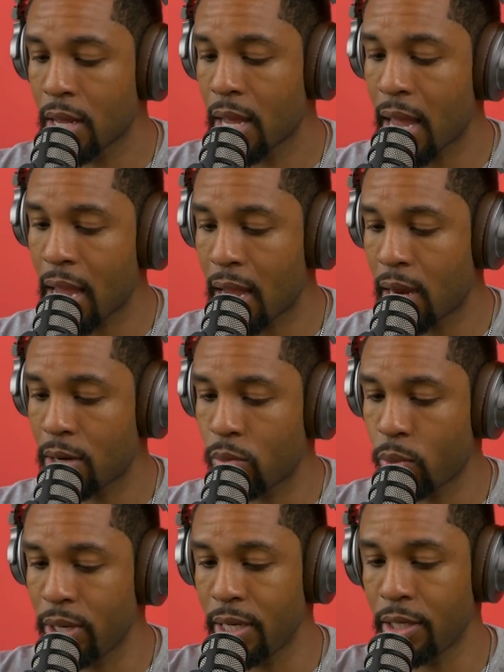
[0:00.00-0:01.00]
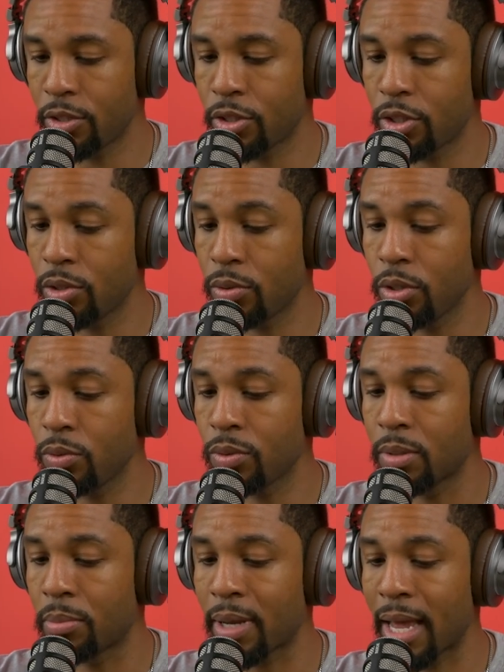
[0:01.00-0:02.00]
And we still use
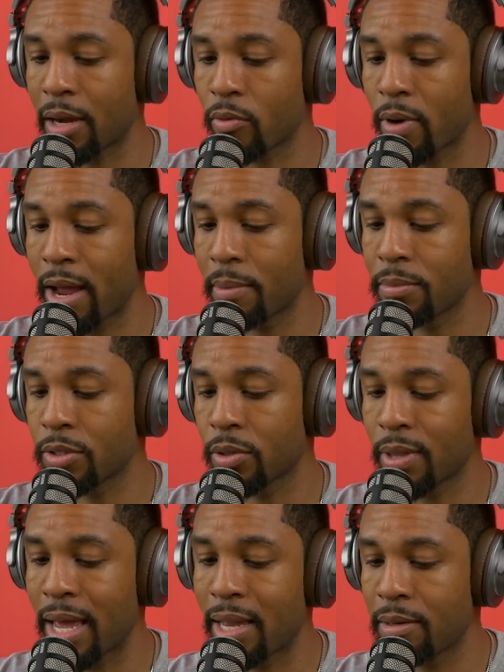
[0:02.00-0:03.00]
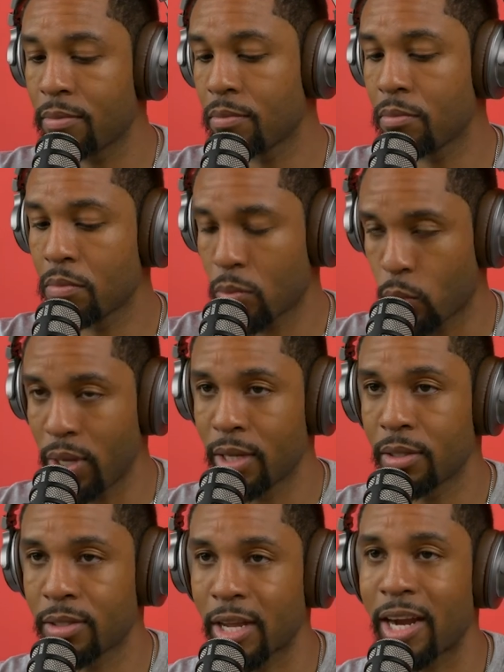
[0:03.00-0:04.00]
the black wrap so that we
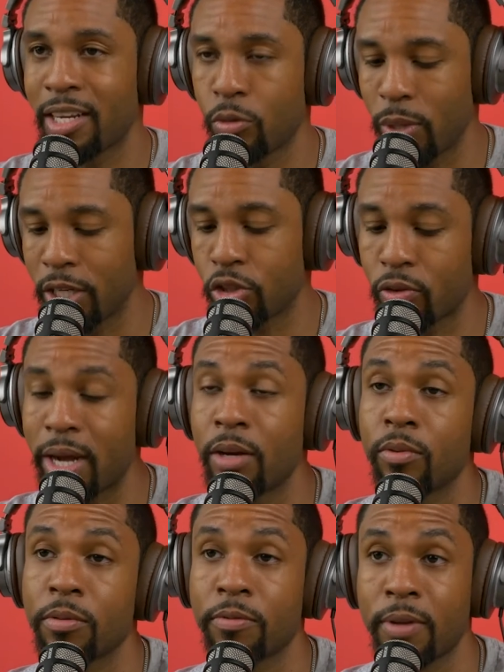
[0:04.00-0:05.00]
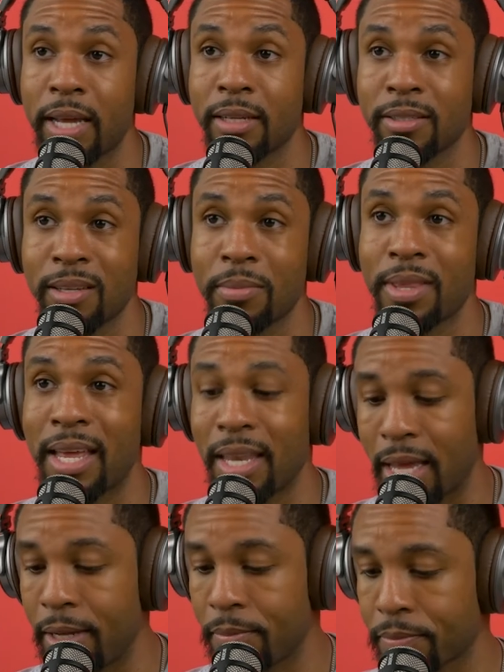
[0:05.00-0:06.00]
could start, we could try to reflect some of that
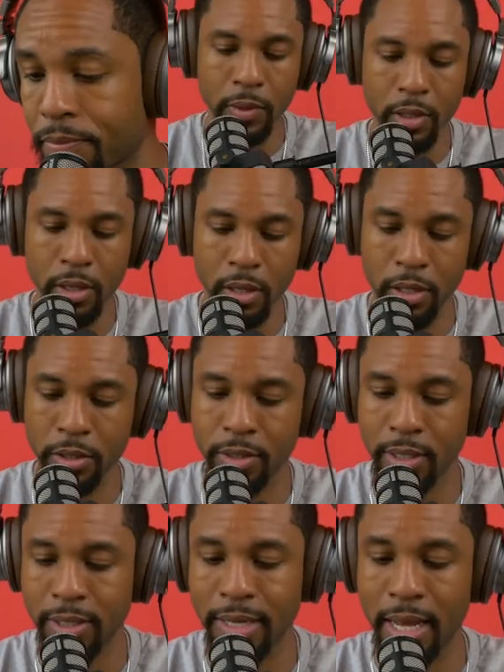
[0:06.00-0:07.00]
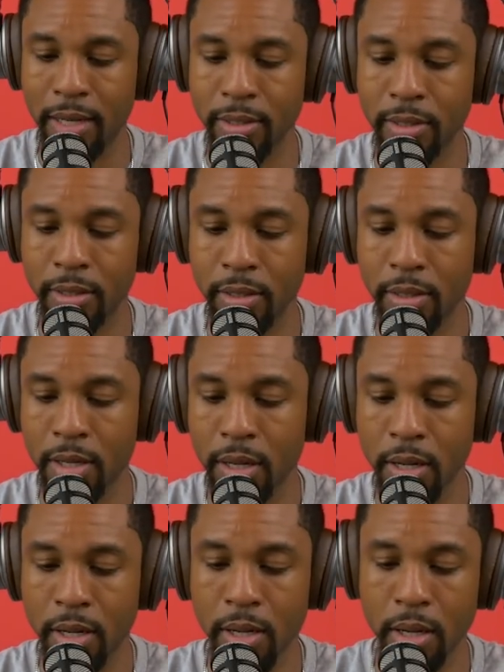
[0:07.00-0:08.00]
light. Uh, you see the talented
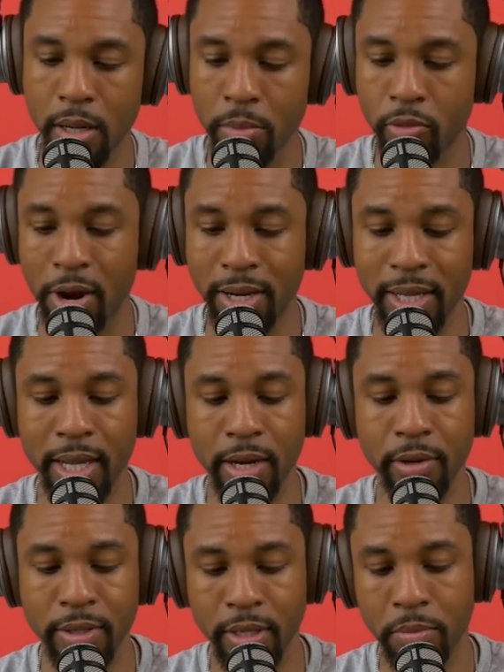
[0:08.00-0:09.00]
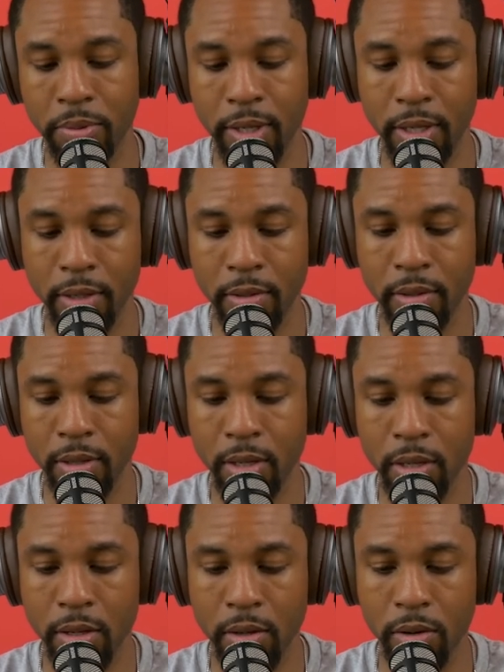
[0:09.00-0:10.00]
uh, Bradley here DPing
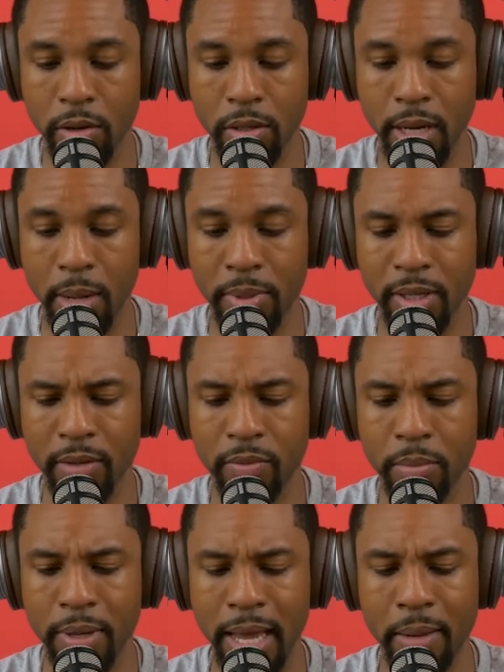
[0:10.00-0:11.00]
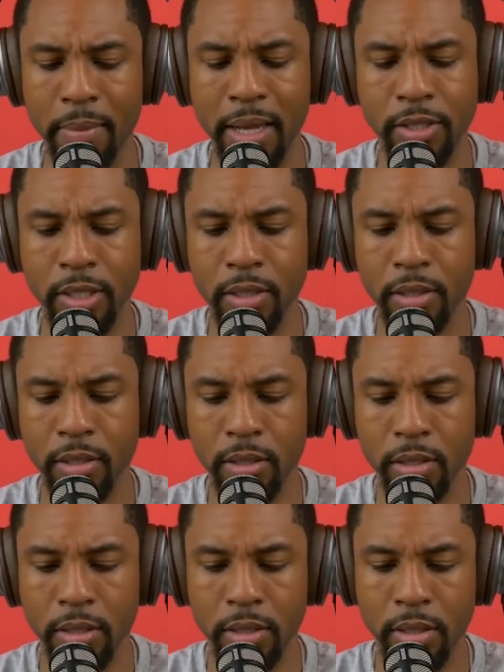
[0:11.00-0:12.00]
on, I believe, a Blackmagic
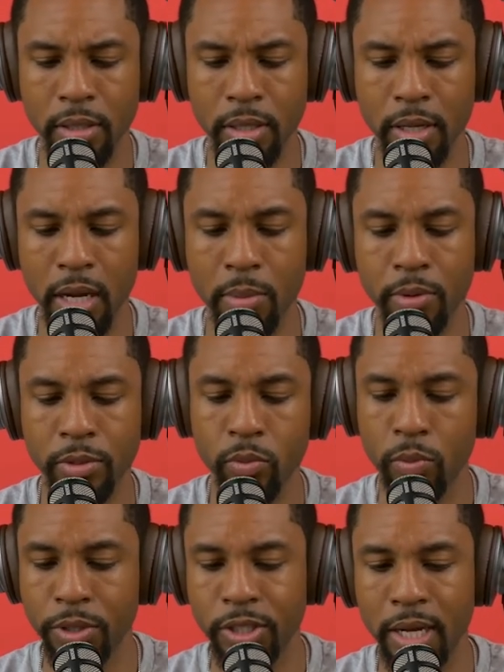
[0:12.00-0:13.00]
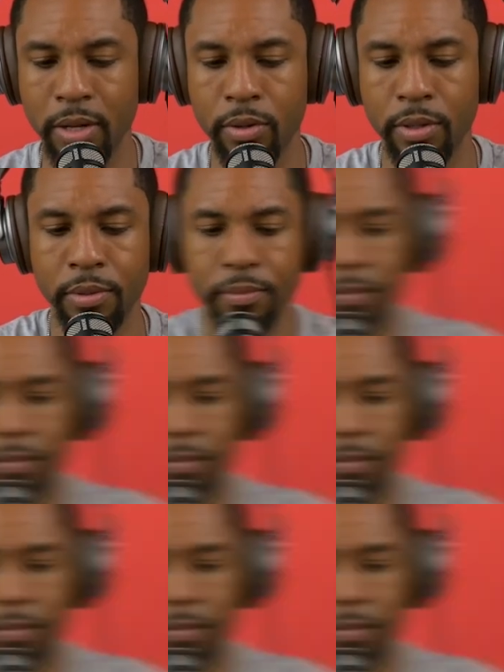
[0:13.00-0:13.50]
camera is what we shot on.